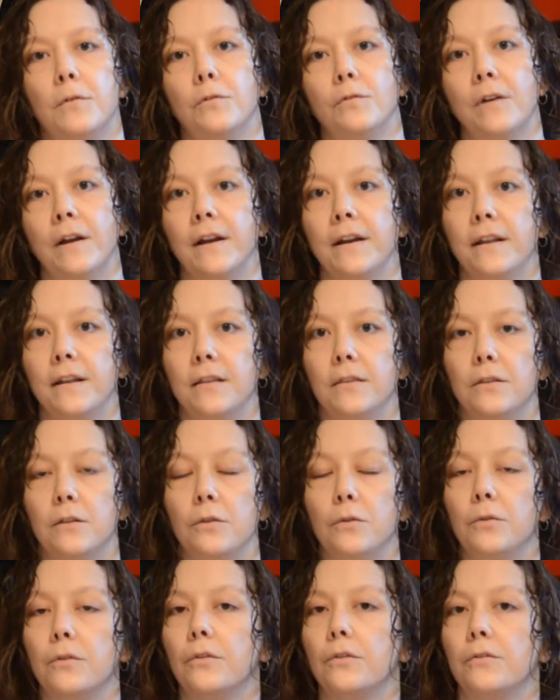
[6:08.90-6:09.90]
writing The
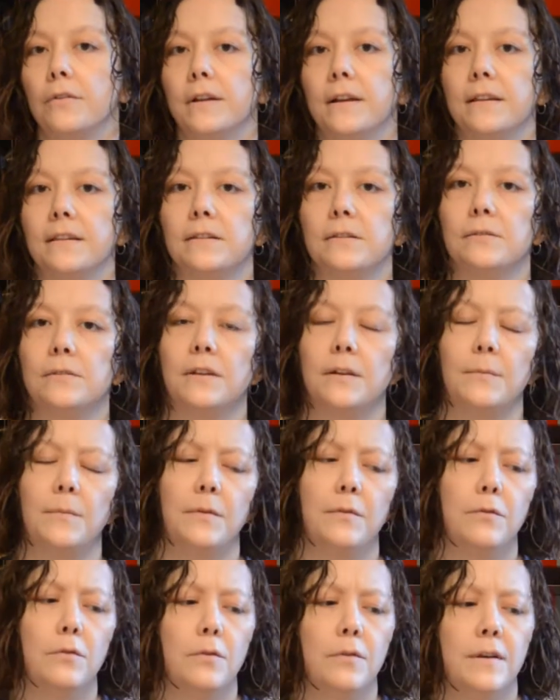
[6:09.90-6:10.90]
Lord of the Rings. It was like
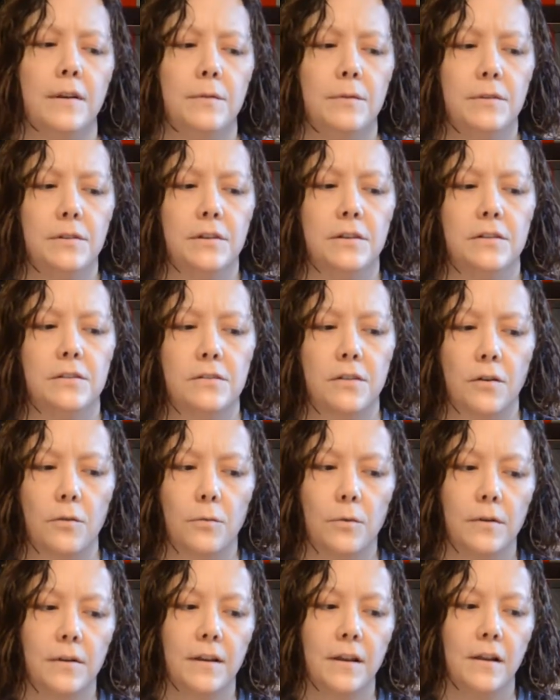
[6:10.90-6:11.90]
before he was going to start
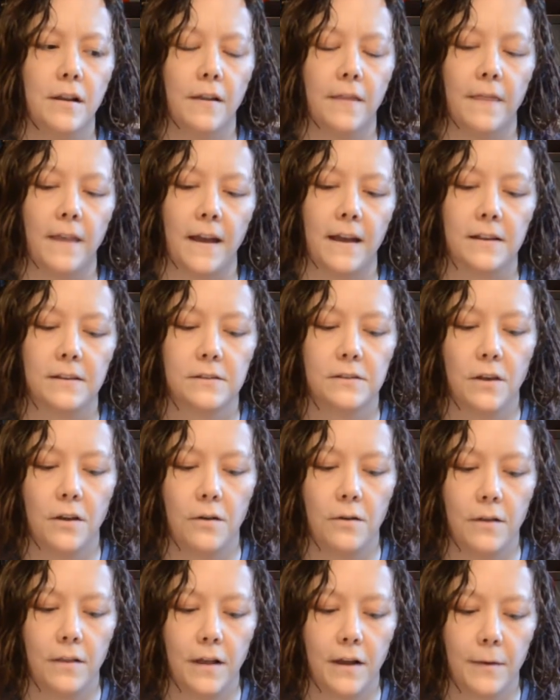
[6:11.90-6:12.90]
working on that.
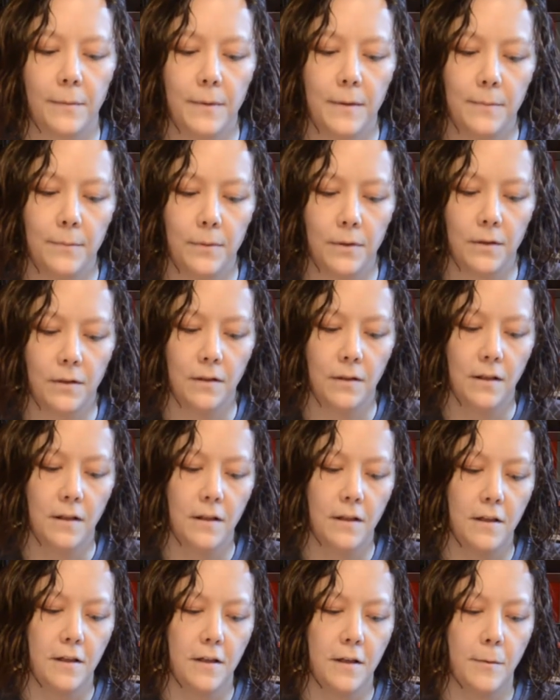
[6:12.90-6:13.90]
So a lot of people
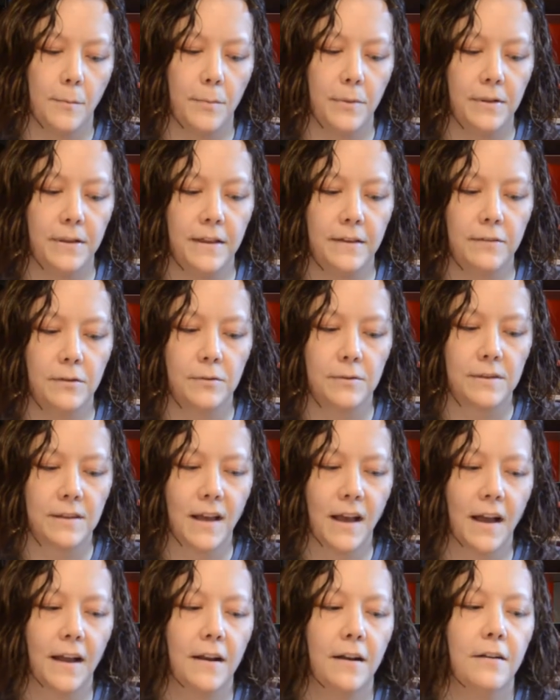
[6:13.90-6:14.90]
believe it was
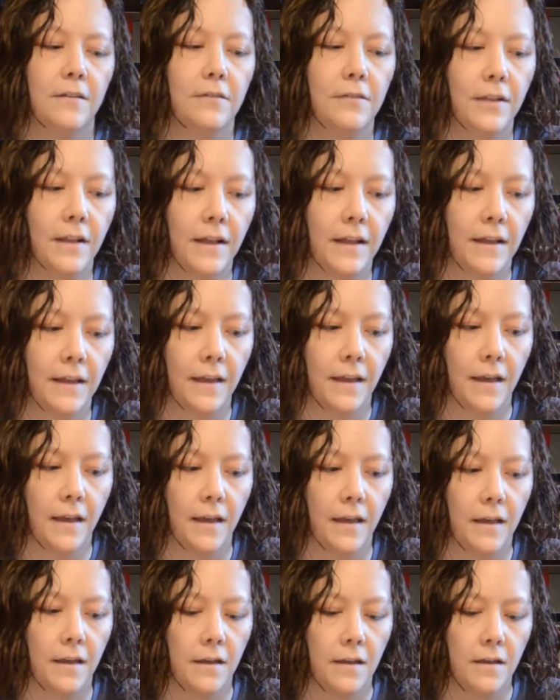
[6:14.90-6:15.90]
kind of like
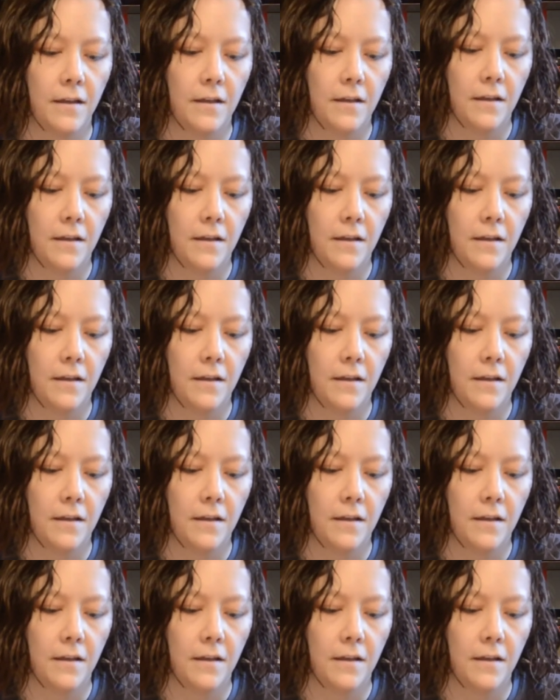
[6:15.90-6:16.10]
an